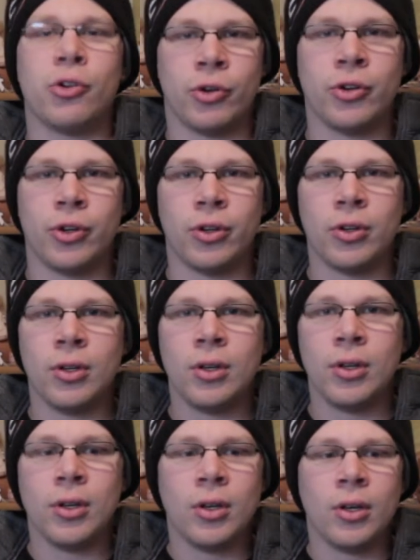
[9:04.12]
earn
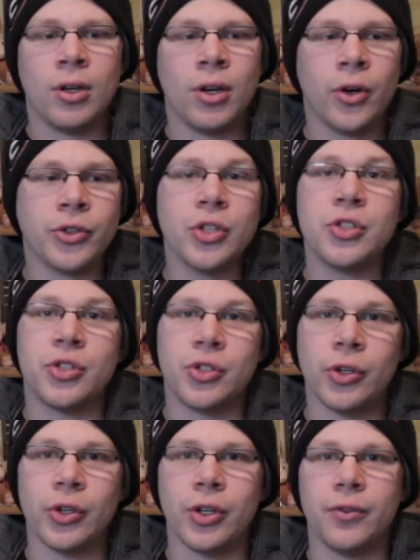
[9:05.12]
or
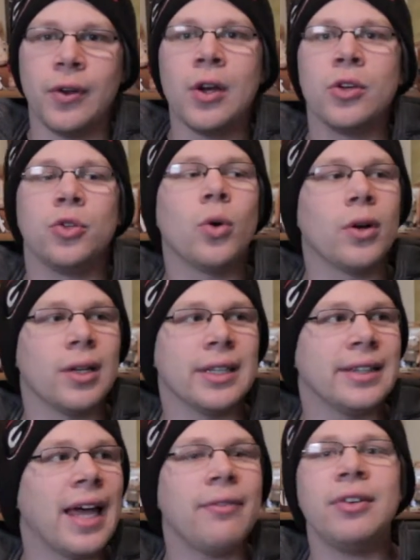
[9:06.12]
deserve your
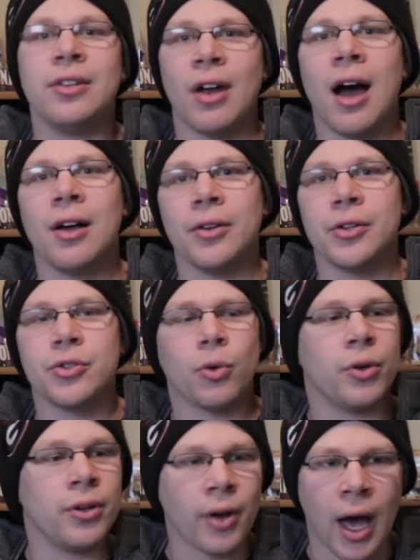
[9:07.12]
$11
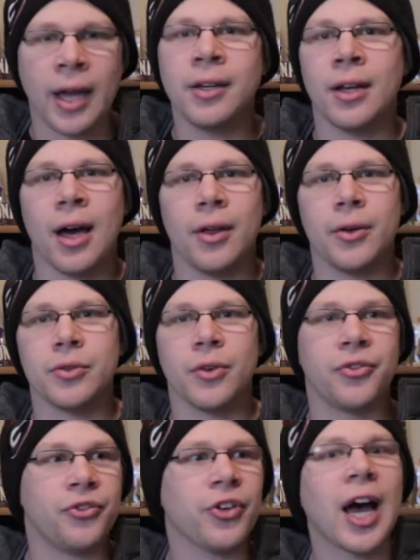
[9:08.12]
or $9 or
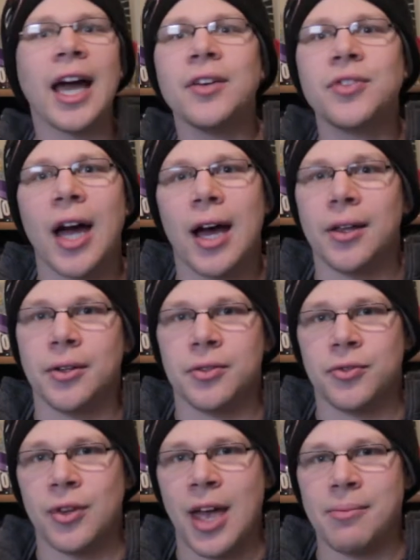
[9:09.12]

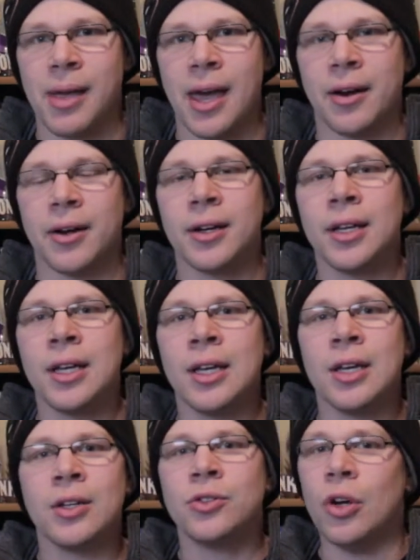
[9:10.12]
$5 for that matter.
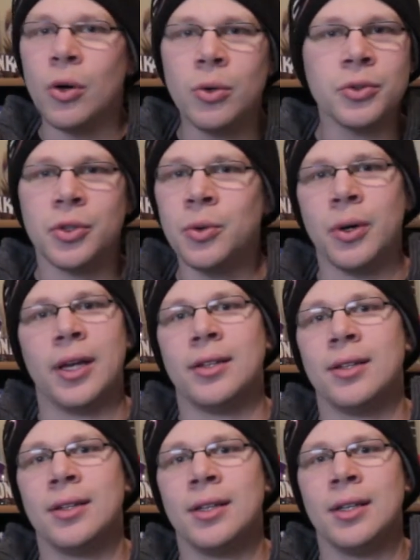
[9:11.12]
Don't do
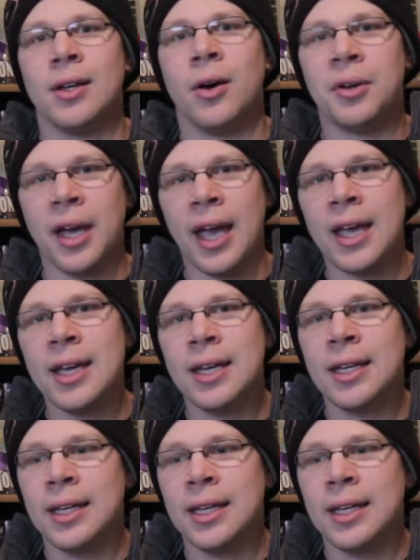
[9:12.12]
it, okay?